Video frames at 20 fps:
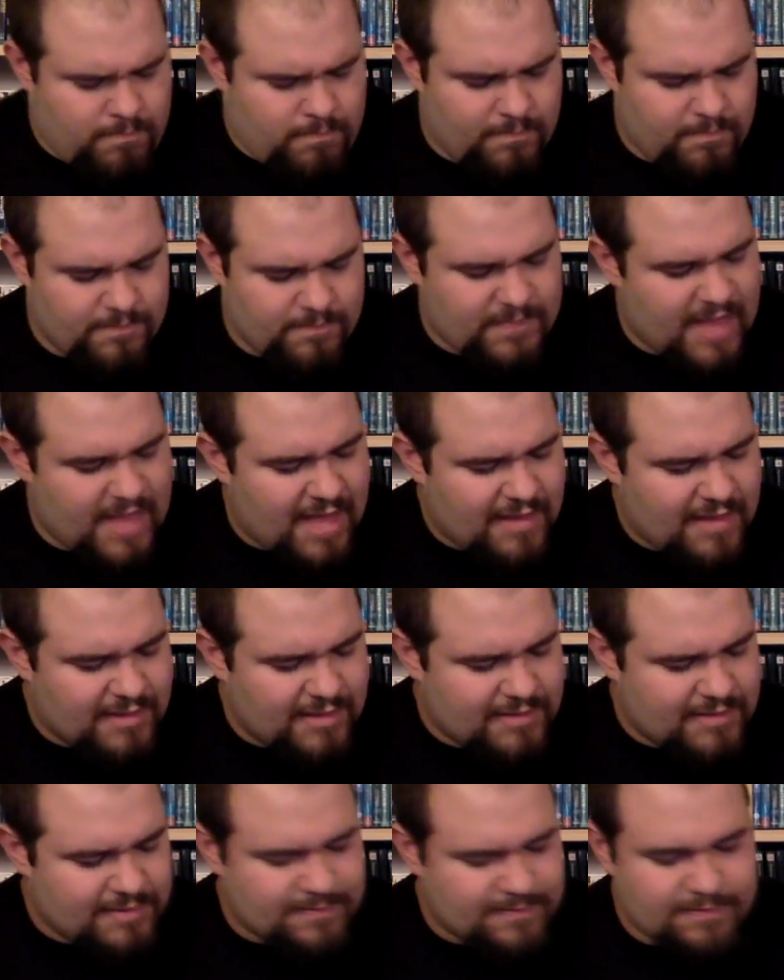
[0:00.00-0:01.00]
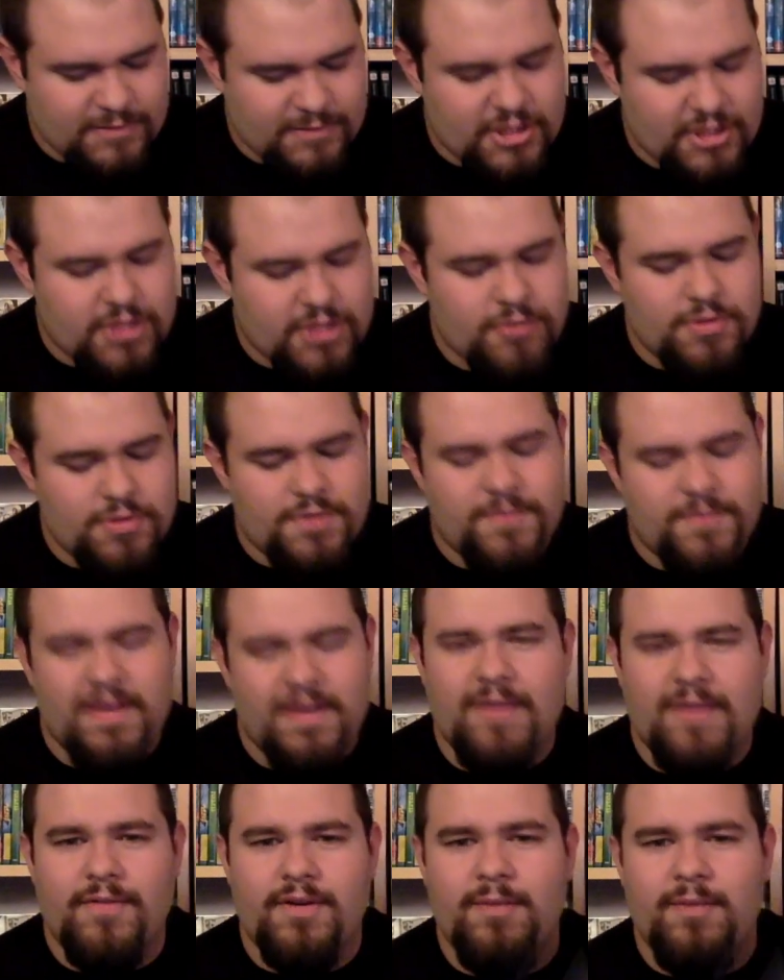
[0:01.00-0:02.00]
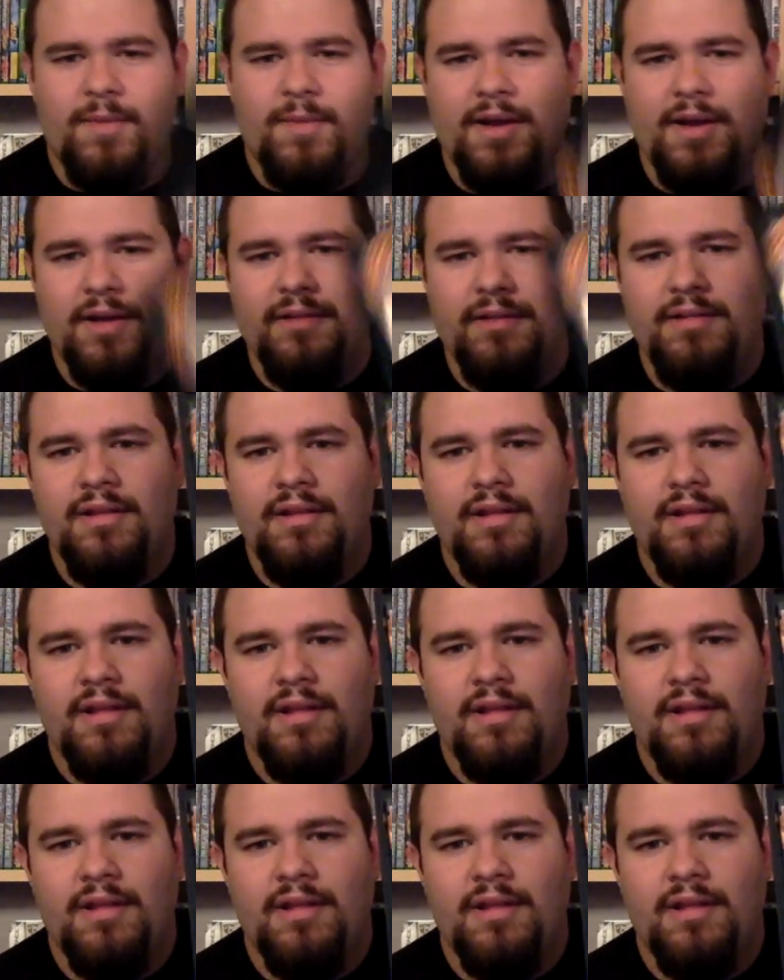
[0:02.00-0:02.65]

Not a huge favorite of mine.